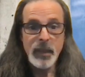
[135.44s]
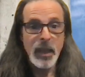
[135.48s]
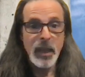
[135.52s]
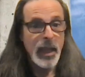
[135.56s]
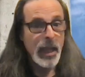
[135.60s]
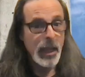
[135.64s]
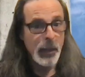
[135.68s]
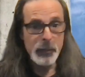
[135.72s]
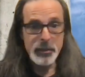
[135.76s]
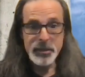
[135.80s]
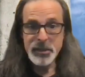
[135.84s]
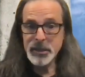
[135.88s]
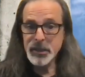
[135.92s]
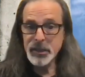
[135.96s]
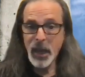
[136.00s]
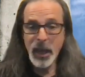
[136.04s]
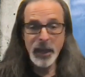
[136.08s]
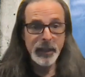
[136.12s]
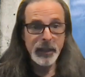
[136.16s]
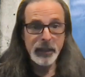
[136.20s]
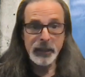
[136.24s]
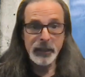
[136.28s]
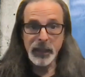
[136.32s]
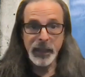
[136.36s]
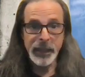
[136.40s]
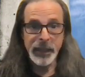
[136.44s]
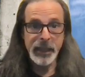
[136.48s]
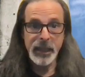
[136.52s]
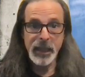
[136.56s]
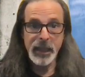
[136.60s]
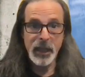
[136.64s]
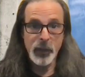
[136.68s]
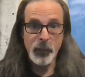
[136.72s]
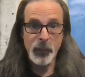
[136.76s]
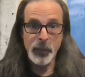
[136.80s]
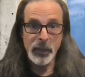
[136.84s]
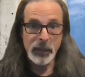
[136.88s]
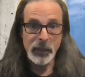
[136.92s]
It was not unlike
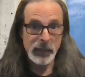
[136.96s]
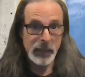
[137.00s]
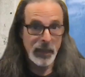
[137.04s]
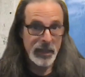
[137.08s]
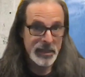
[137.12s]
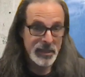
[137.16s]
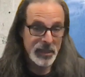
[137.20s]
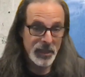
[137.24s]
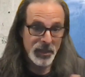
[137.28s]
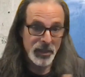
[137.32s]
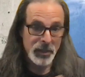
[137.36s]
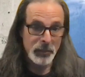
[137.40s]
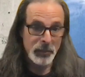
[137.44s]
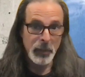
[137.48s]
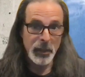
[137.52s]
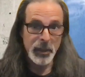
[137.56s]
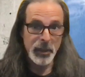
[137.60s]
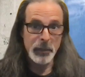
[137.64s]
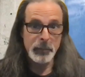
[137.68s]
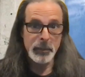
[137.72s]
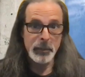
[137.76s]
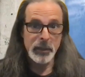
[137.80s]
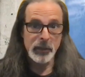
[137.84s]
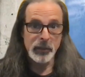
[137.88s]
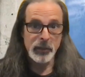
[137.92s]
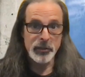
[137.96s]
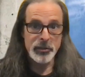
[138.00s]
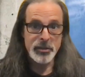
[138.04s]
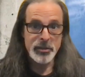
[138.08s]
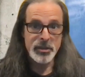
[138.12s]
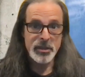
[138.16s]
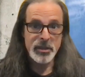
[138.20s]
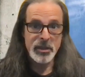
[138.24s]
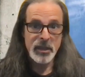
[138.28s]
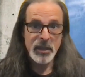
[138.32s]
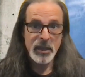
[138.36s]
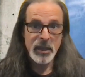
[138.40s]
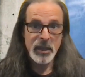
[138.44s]
hearing Glass Onion by the
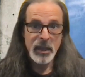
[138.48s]
Beatles